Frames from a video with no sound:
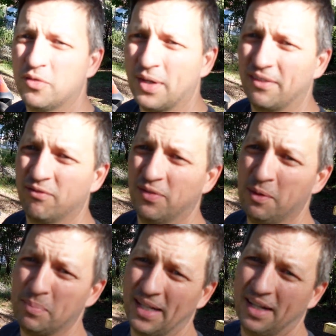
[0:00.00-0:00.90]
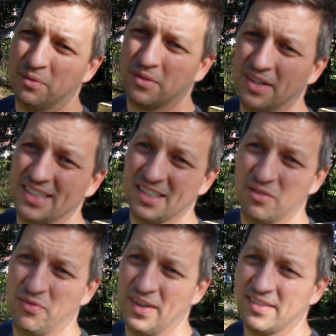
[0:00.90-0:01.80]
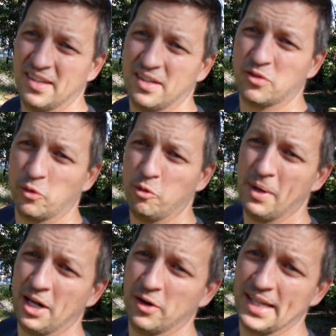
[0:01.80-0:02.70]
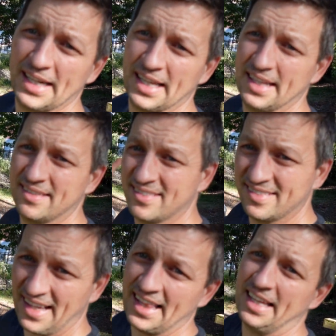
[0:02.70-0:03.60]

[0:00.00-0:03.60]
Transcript: it so I could flip it. I was gonna just fix it, throw a battery in it, and sell